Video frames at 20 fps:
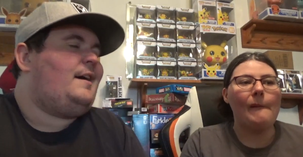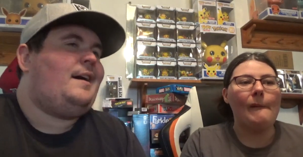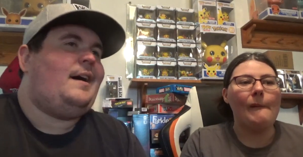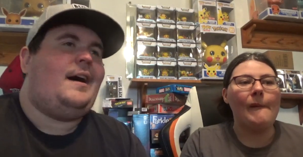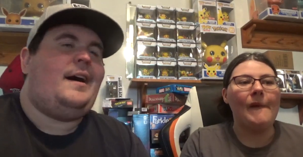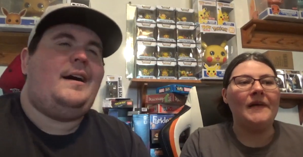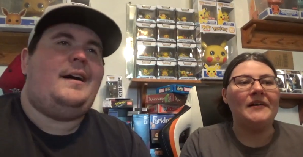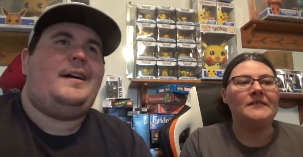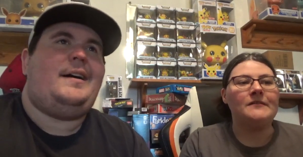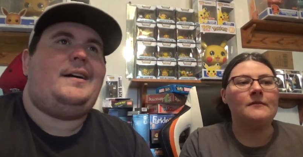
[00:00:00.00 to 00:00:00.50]

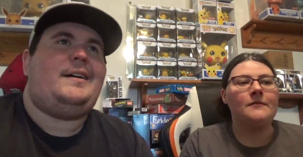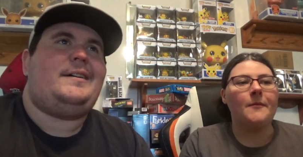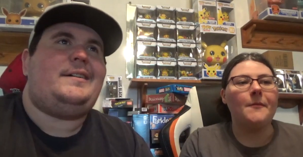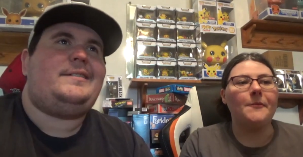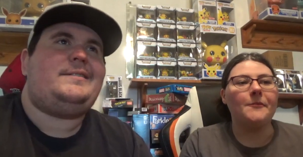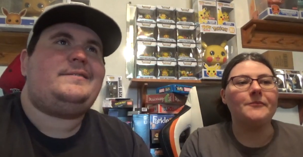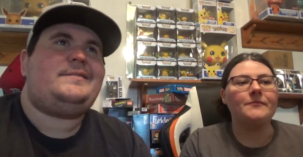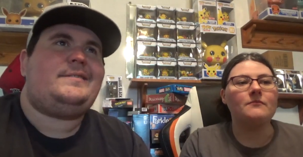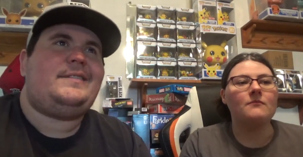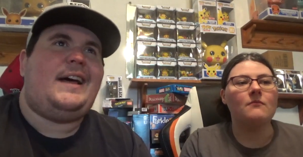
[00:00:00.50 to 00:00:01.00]
Speaker 1: uh,
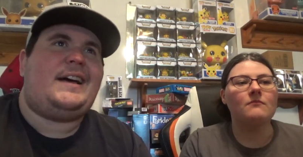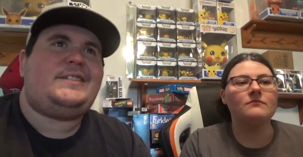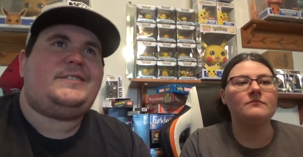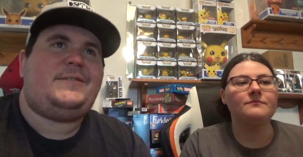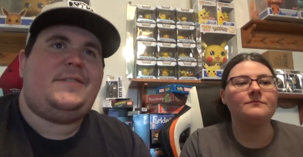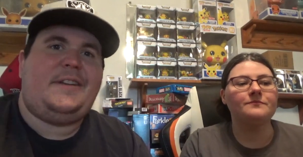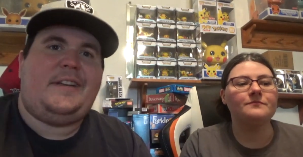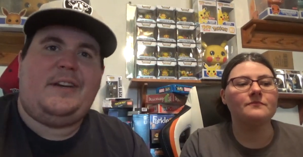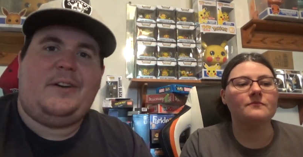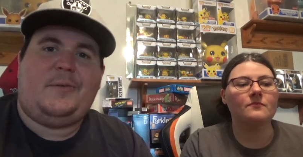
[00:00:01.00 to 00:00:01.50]
last
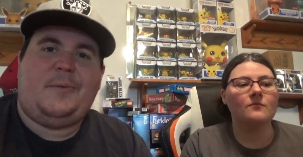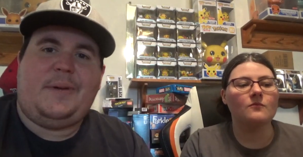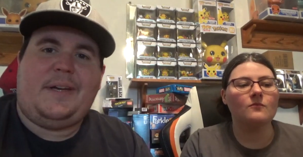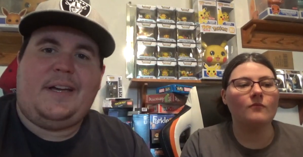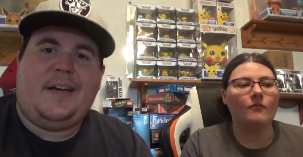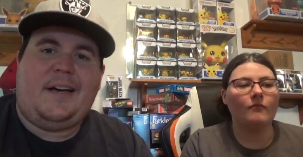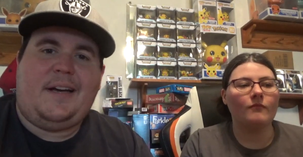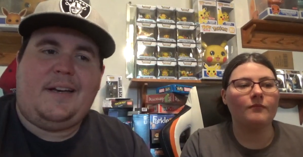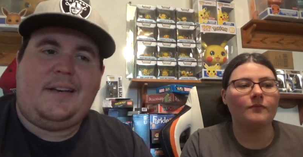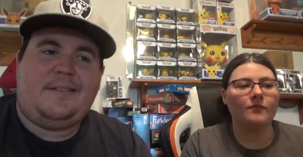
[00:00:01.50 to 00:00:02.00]
video, we
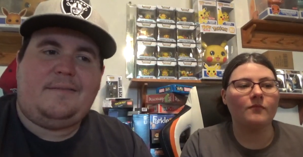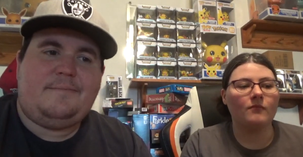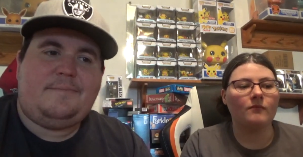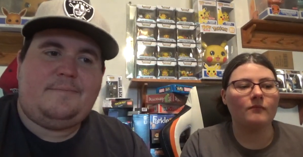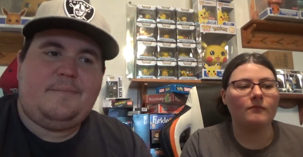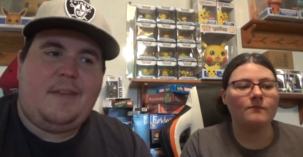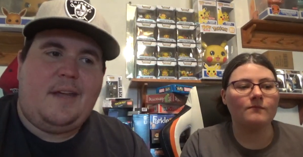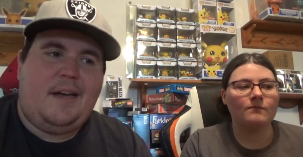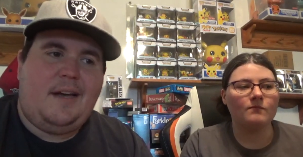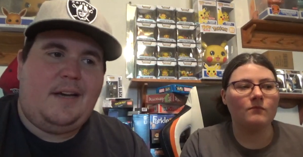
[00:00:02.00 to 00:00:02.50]
got
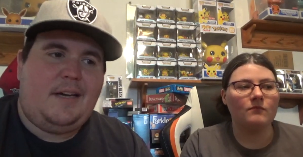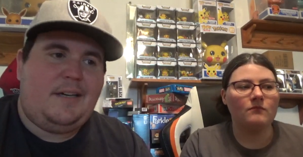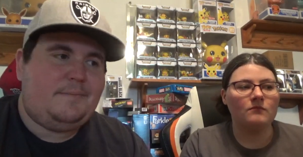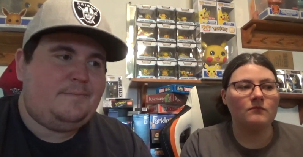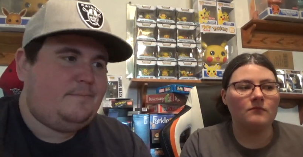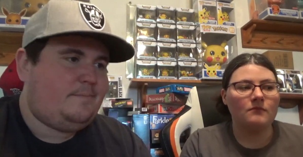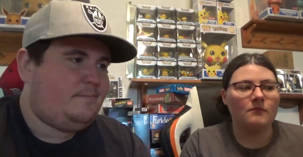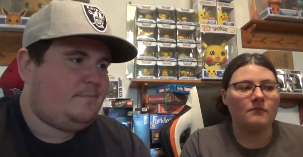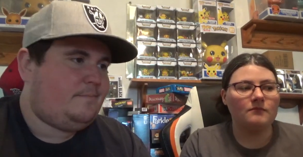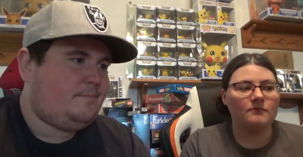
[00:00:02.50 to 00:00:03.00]
uh,
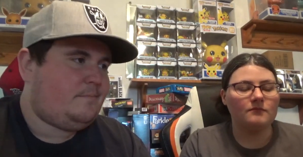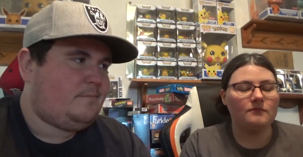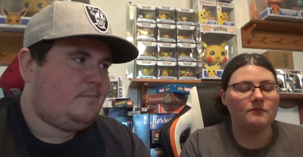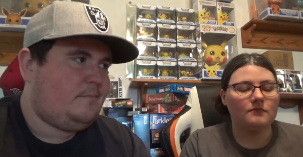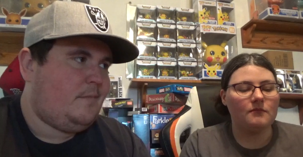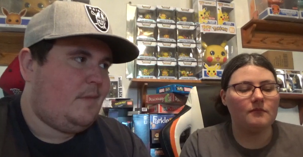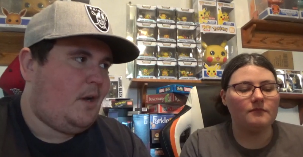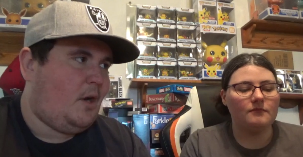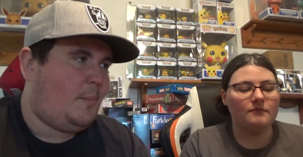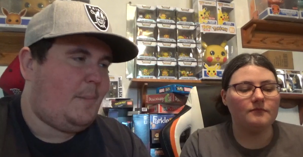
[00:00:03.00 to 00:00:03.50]

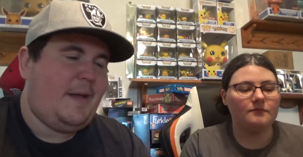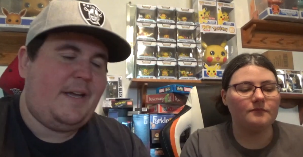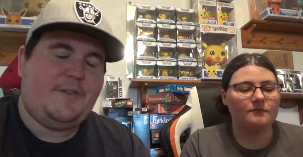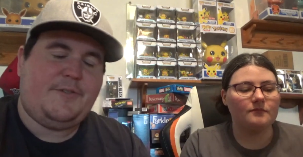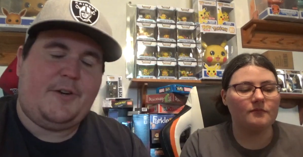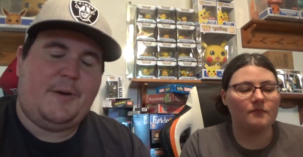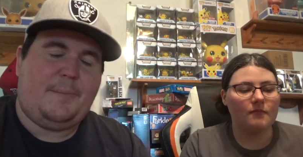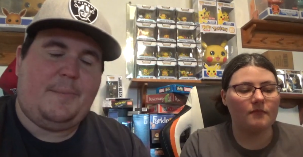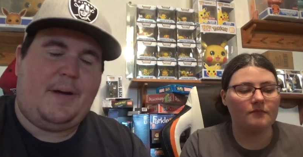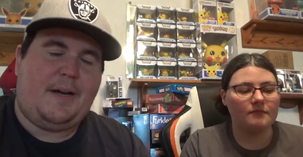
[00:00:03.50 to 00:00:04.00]
our
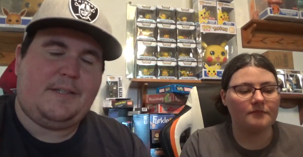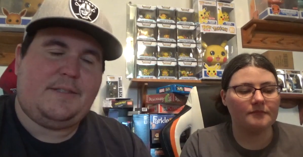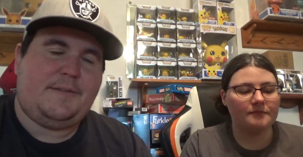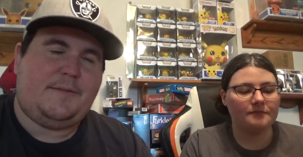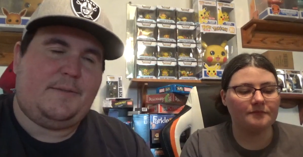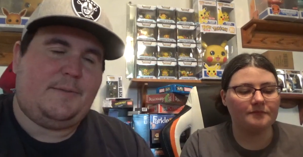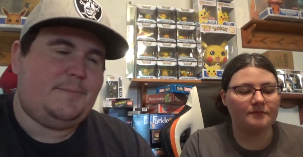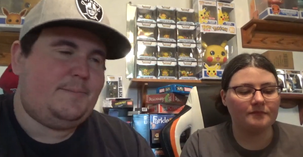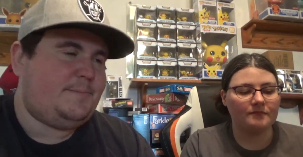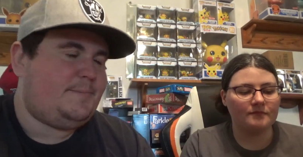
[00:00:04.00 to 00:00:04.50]
Patreon box
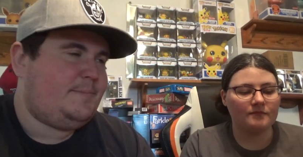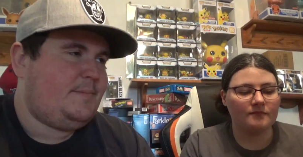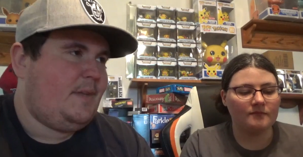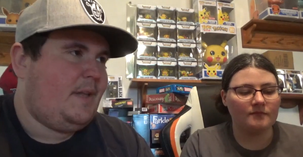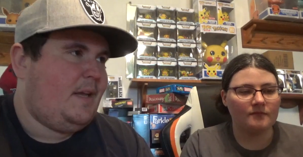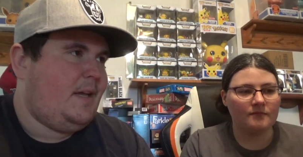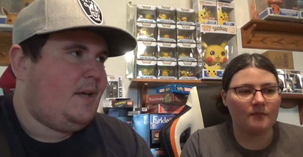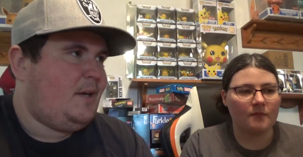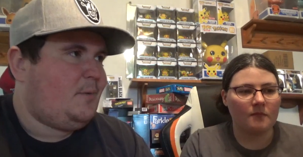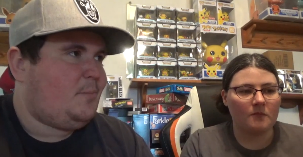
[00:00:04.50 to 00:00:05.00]
from
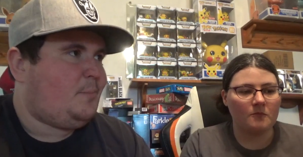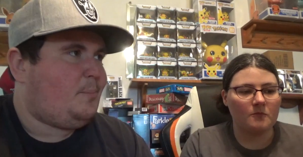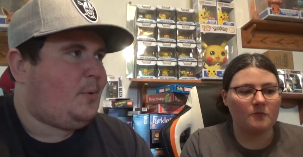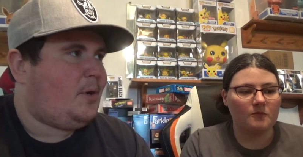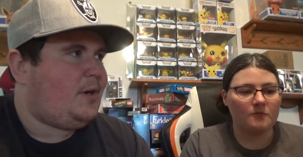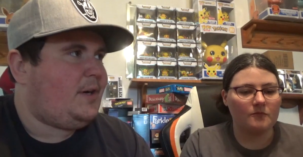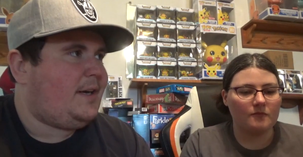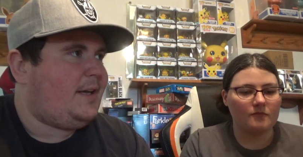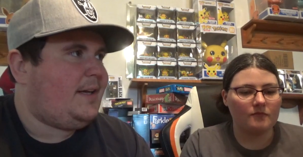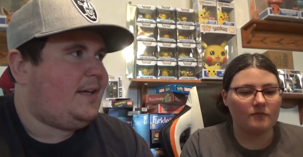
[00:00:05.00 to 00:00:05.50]

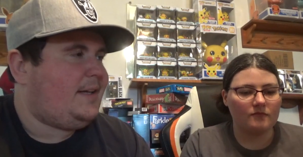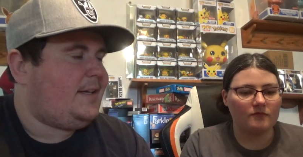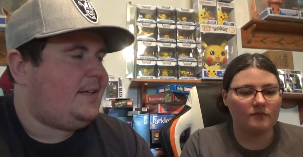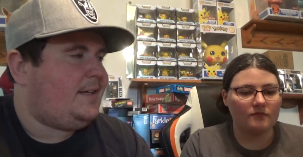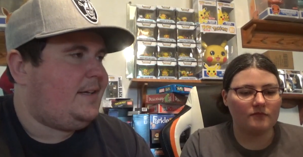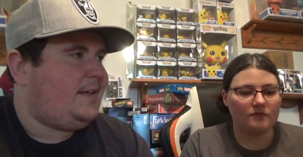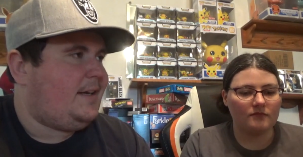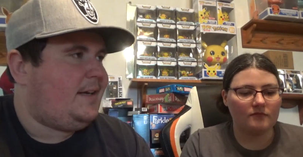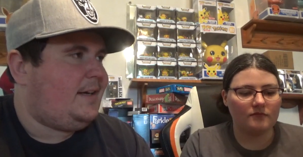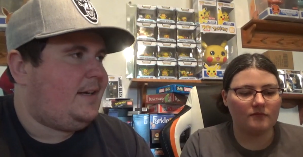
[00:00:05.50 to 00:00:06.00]
Brittany
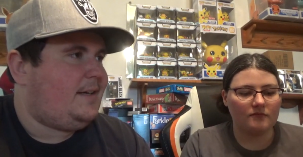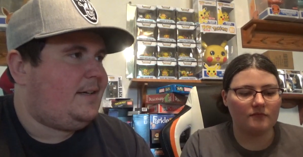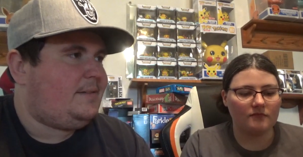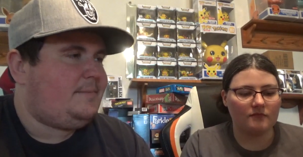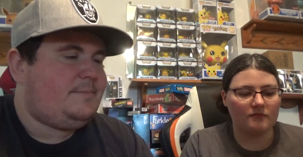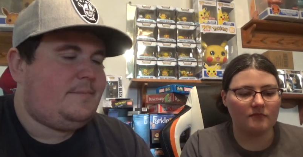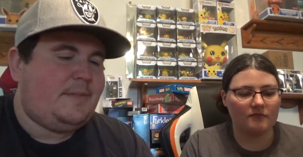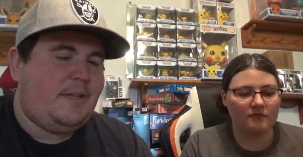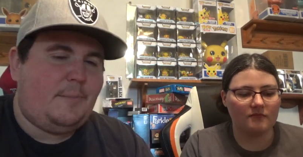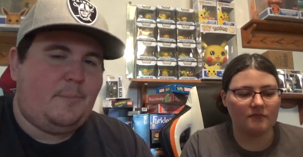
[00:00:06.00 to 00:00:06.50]
and uh,
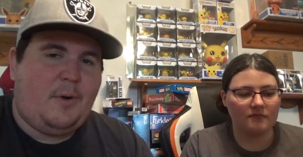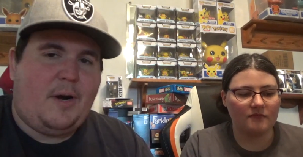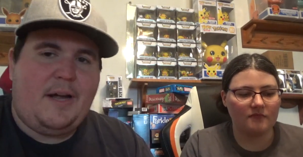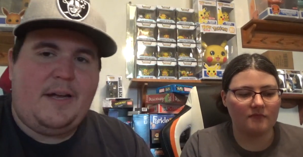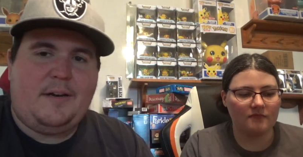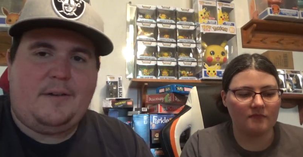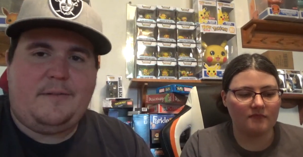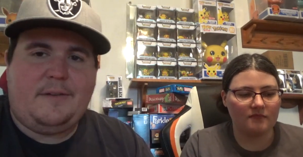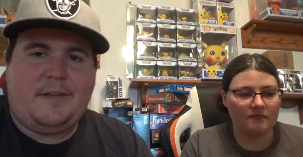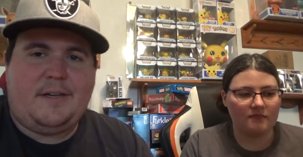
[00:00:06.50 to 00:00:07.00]
and
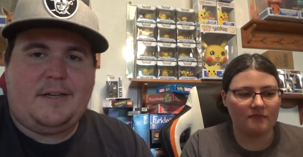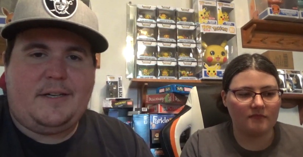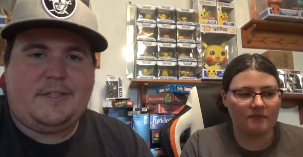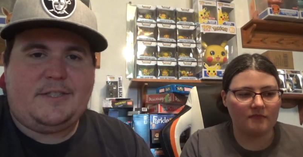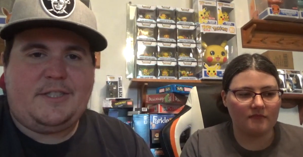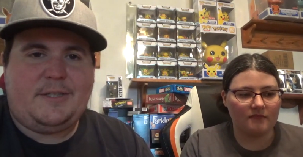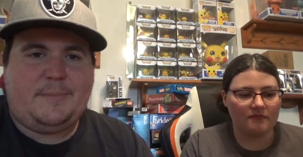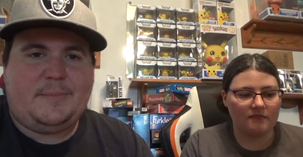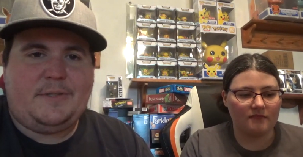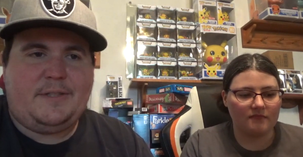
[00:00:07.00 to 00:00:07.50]
Brian over there at
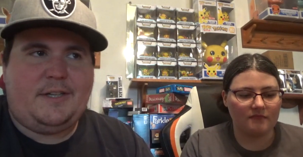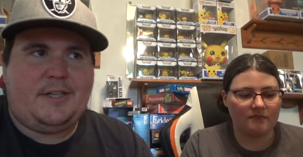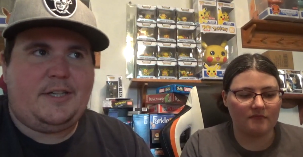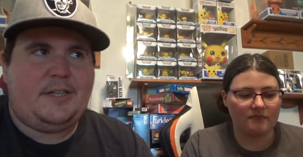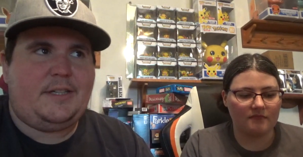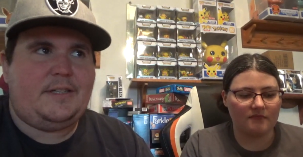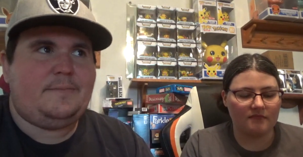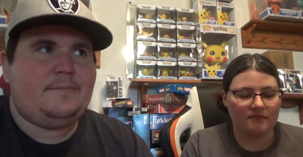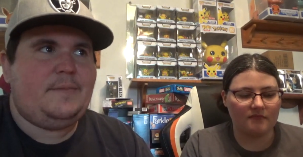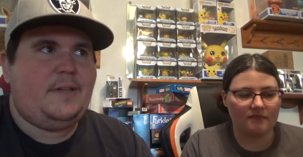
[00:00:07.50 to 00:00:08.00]
Cheap and
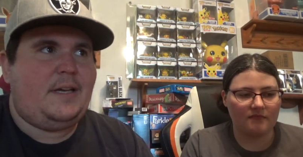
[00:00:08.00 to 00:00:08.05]
Nerdy,